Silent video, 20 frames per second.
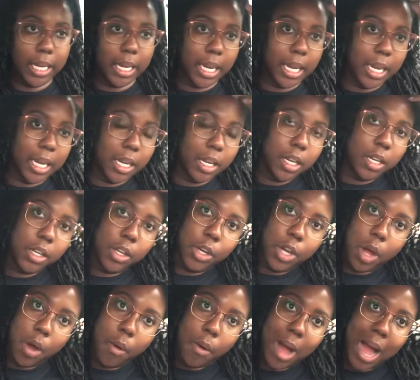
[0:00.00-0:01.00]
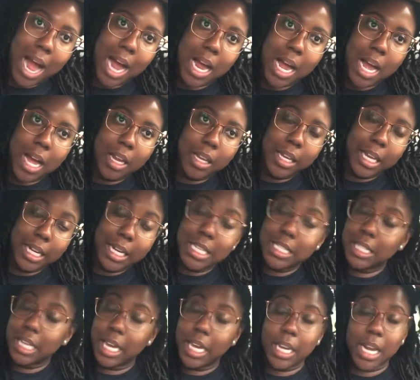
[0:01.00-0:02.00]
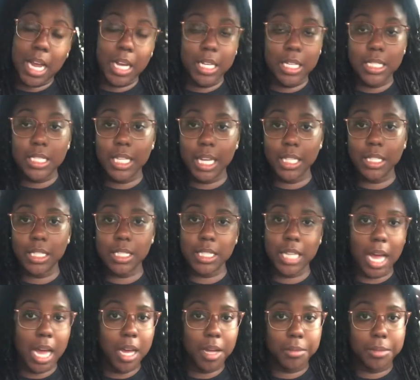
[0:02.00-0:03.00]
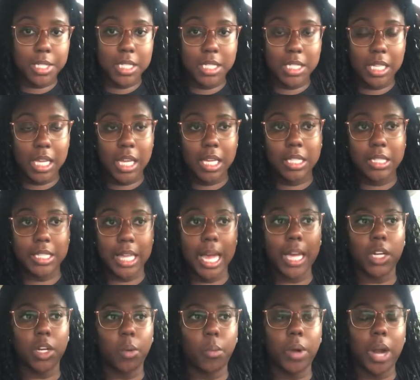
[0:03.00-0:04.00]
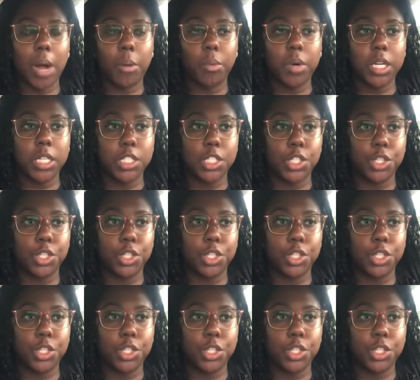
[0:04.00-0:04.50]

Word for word: And, you know, I, like I said, I didn't take the time to see exactly what I wanted to